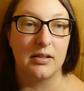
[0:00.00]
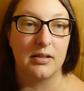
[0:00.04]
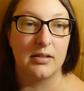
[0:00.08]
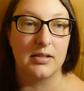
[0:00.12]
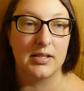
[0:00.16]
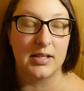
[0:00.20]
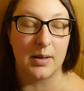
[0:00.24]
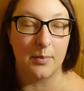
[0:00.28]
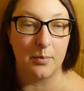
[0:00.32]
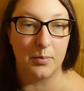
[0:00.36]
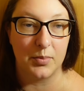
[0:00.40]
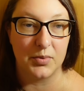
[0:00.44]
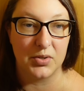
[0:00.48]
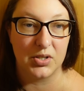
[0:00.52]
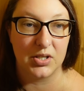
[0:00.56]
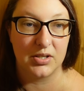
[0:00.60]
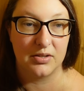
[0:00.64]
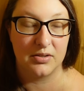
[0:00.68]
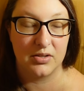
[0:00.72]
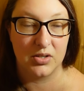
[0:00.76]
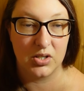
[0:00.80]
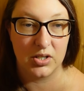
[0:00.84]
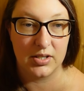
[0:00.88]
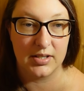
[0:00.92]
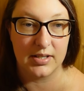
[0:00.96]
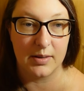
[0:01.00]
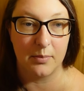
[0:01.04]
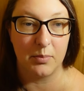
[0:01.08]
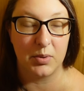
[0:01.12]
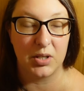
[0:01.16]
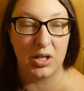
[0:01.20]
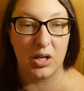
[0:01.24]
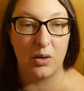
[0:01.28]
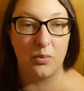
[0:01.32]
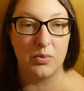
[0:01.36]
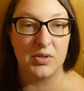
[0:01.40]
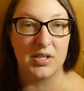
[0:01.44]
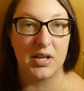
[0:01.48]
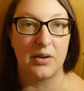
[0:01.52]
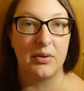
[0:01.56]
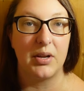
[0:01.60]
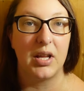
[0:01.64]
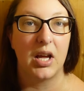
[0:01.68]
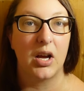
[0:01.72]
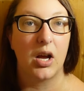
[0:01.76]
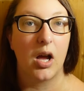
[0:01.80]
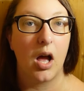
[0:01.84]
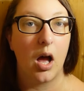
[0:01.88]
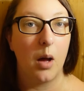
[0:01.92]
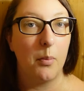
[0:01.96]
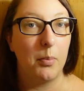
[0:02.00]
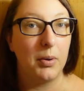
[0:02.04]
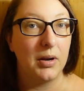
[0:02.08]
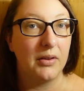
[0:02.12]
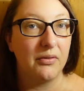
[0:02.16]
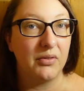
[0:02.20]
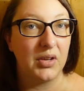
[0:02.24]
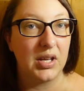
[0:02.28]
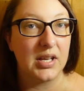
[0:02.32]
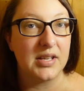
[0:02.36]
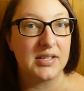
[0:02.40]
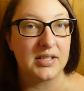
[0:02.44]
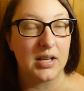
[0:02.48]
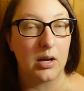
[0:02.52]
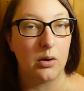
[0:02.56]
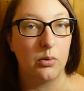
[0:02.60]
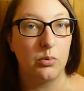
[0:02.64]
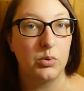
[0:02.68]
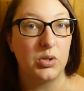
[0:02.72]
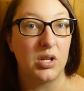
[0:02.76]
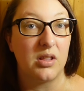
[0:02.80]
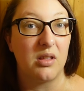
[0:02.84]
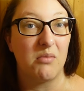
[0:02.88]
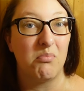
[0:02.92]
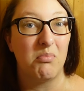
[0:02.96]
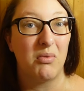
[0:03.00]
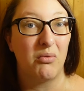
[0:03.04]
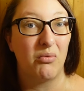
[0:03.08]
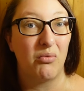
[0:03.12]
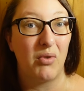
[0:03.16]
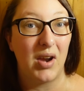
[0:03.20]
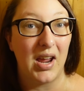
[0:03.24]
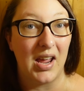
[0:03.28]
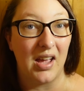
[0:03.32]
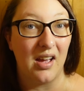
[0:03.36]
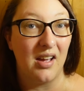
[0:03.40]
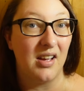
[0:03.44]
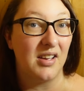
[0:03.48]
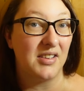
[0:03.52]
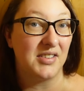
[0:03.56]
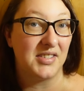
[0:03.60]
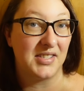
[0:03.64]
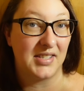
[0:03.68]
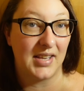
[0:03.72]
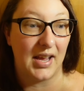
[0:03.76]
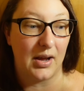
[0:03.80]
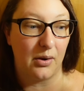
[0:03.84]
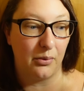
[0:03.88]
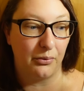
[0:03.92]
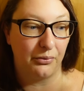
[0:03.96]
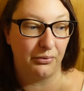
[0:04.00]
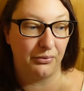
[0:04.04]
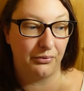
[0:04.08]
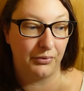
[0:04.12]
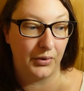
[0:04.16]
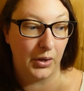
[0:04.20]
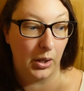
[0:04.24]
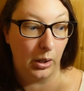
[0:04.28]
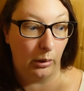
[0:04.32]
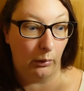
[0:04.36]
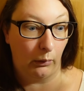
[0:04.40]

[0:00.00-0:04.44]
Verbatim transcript: some, to, to somebody who was only a couple of years older than Maria herself.